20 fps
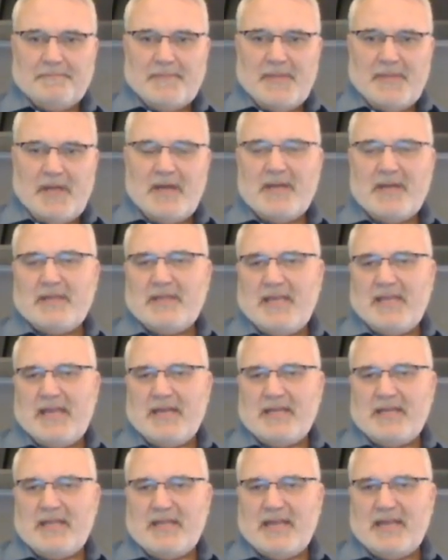And at the
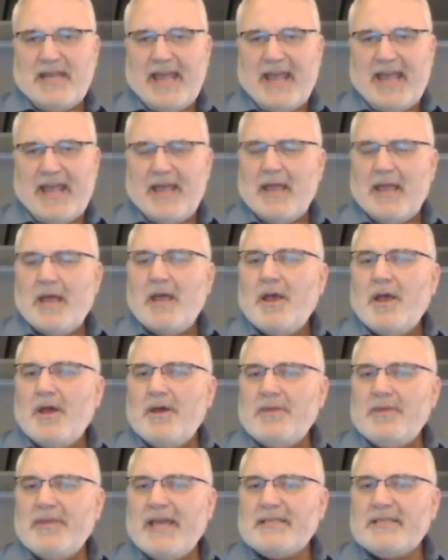end of the day,
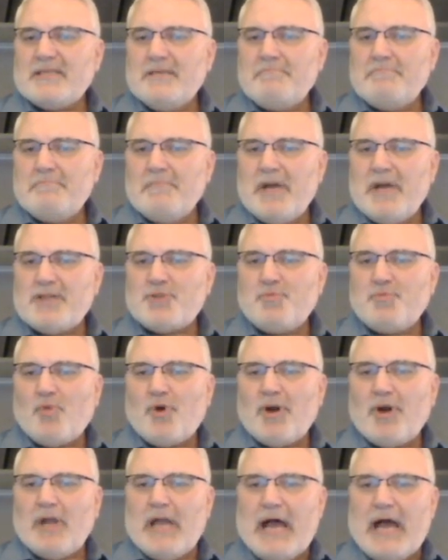that's a much
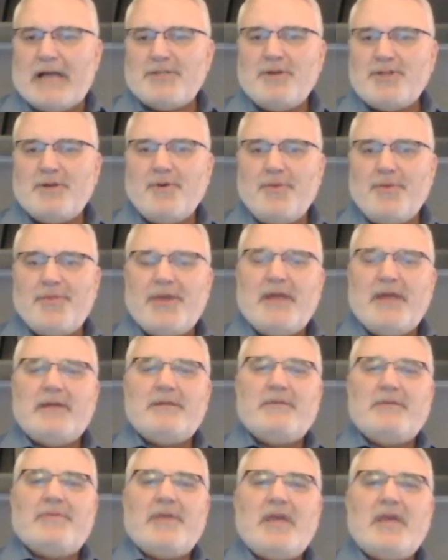more logical thing
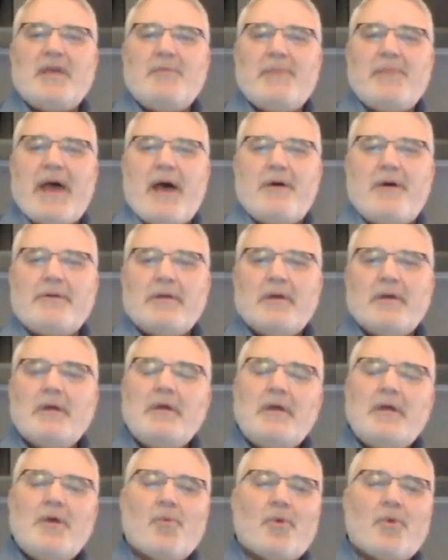to think about.
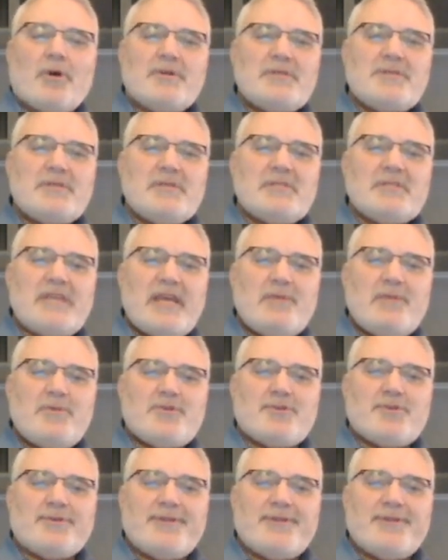It works the same as your